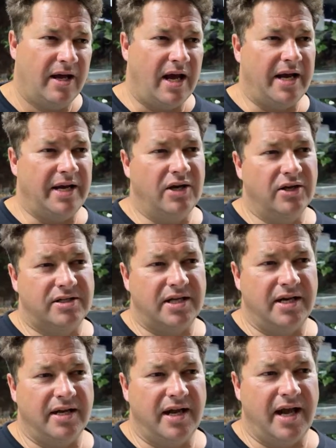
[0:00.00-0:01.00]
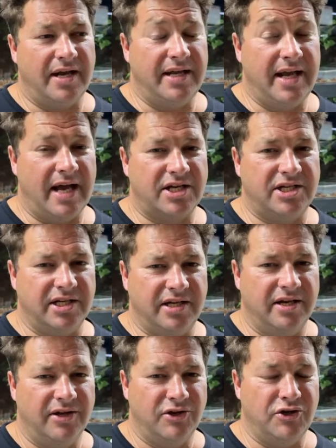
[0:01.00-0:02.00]
And he looked in, and he actually
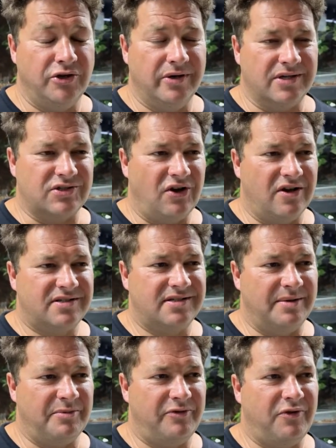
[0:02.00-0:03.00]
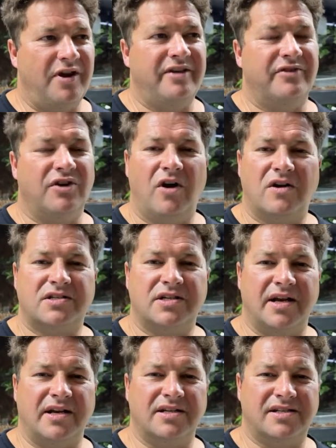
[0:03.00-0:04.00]
knew I was asking it before I even asked it.
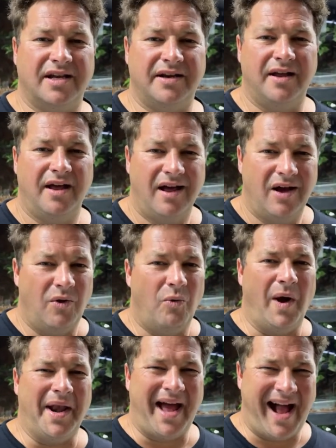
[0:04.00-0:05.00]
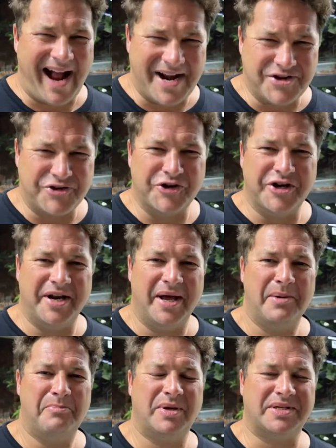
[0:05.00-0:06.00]
And he said, 100%,
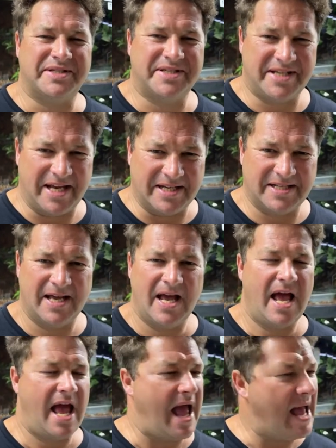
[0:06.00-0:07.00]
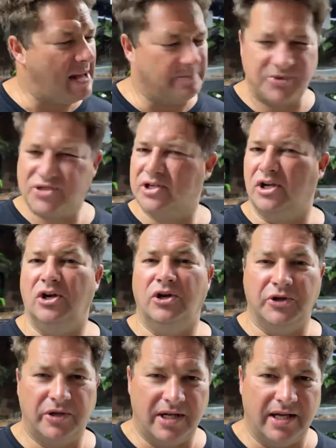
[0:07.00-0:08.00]

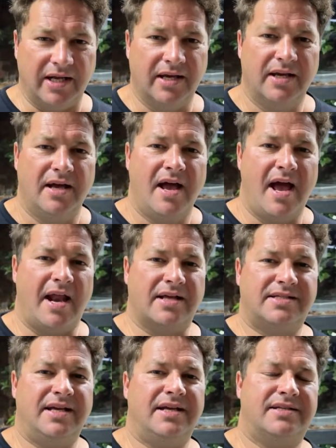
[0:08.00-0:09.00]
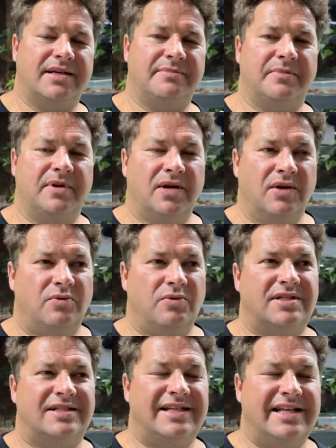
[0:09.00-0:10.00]
absolutely. And I said to him,
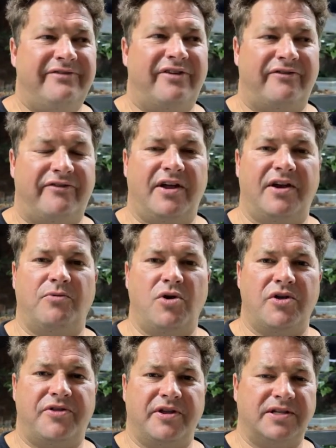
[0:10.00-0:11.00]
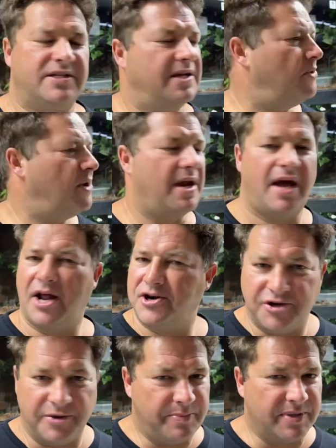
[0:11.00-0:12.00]
would Steve have found it worth it? He said,
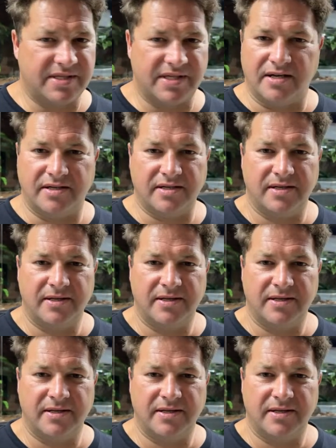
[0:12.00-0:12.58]
100%.